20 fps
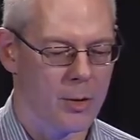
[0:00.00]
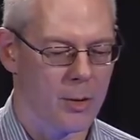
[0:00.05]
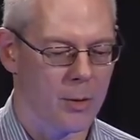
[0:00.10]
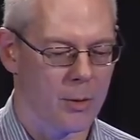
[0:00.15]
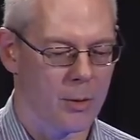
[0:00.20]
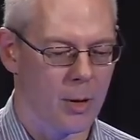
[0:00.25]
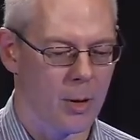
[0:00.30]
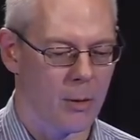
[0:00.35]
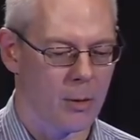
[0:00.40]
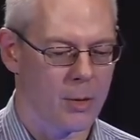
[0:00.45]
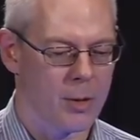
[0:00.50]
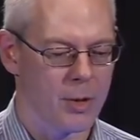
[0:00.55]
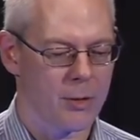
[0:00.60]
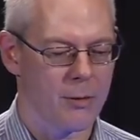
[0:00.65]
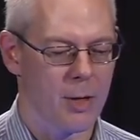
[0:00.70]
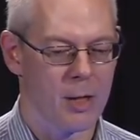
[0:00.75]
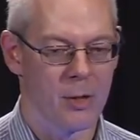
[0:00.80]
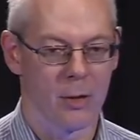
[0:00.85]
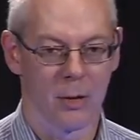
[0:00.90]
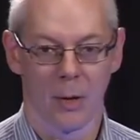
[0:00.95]
your
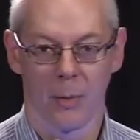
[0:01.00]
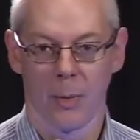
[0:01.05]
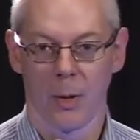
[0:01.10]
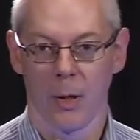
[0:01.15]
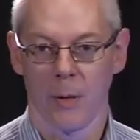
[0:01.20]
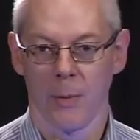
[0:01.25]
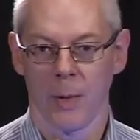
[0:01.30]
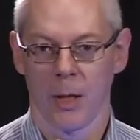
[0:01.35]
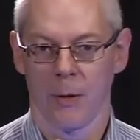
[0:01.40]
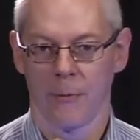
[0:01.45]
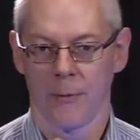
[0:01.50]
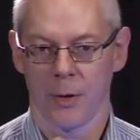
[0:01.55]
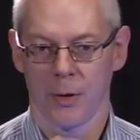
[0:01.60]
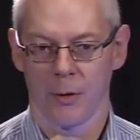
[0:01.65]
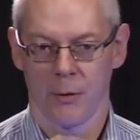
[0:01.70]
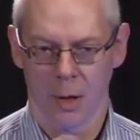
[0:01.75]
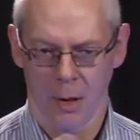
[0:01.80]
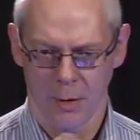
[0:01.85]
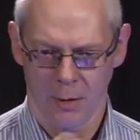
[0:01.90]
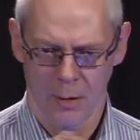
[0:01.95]
orchestration deployment
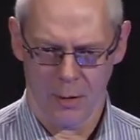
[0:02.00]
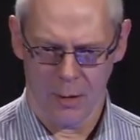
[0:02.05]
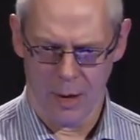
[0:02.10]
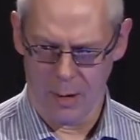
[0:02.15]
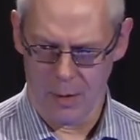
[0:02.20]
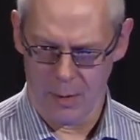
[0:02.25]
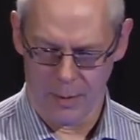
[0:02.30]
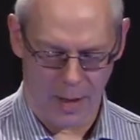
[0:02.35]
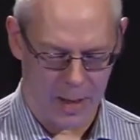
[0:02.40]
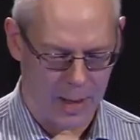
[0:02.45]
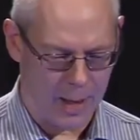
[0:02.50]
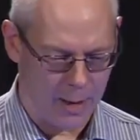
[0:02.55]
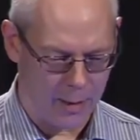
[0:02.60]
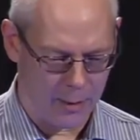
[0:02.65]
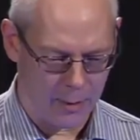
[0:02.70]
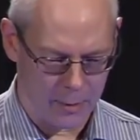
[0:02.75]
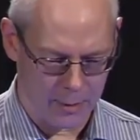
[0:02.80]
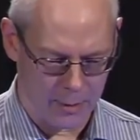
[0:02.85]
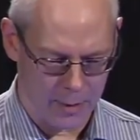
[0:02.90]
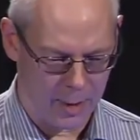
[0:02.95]
infrastructure, are you on a
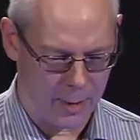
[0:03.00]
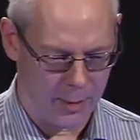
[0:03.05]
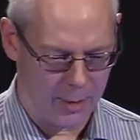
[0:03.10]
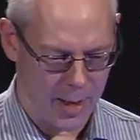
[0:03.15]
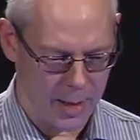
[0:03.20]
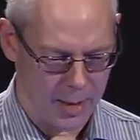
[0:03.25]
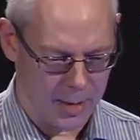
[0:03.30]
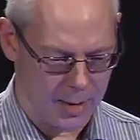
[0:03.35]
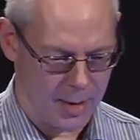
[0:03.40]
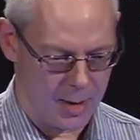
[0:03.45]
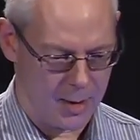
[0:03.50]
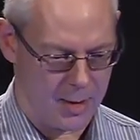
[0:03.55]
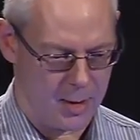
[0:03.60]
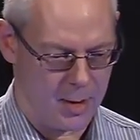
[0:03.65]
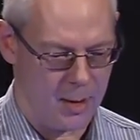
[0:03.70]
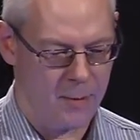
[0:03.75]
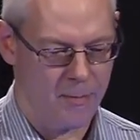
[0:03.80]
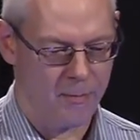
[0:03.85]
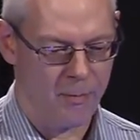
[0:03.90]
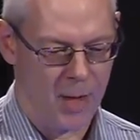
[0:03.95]
cloud or in your data
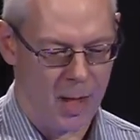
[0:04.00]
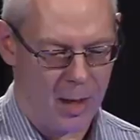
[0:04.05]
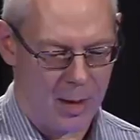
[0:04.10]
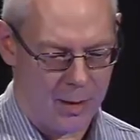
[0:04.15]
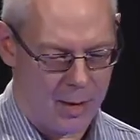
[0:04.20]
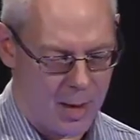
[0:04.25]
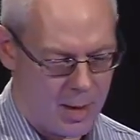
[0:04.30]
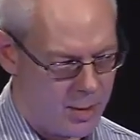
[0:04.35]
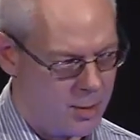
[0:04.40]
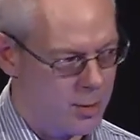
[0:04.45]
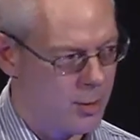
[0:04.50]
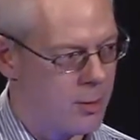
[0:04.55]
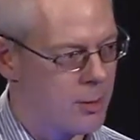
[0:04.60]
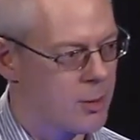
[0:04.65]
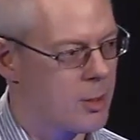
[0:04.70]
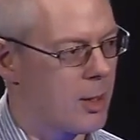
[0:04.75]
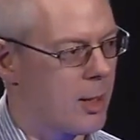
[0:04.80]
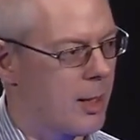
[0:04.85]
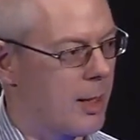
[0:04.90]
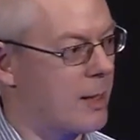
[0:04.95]
center? And then it's
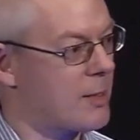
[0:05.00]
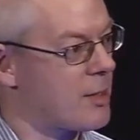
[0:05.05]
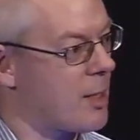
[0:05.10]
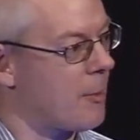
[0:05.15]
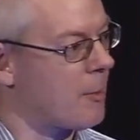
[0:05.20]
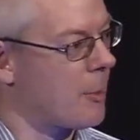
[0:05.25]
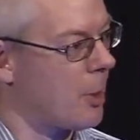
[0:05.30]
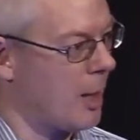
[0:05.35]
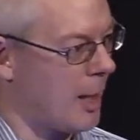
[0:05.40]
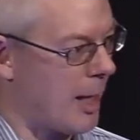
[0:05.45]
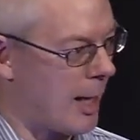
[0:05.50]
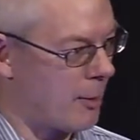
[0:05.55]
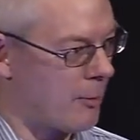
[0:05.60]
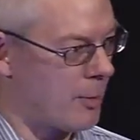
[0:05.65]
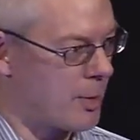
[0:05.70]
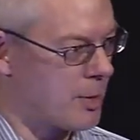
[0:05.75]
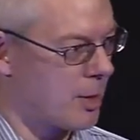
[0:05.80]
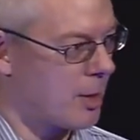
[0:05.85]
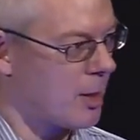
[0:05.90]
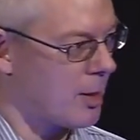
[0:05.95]
usually somewhat
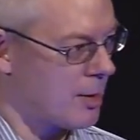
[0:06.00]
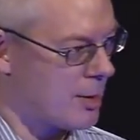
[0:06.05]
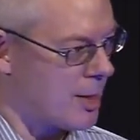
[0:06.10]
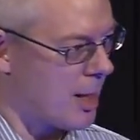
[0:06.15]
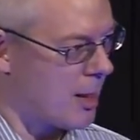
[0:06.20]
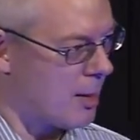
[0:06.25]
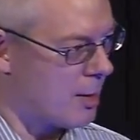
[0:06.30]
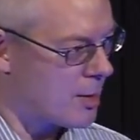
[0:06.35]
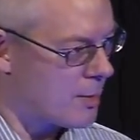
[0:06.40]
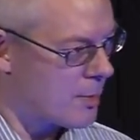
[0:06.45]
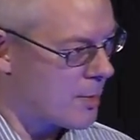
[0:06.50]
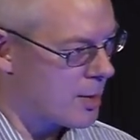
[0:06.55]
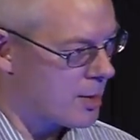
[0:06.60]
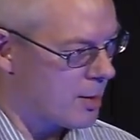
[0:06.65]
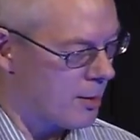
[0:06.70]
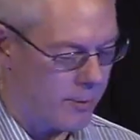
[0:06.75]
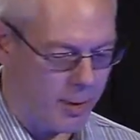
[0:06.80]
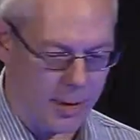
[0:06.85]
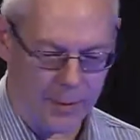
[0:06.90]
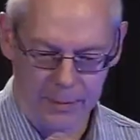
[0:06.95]
language and container
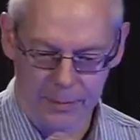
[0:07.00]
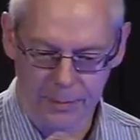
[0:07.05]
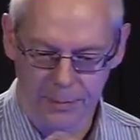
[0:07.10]
specific.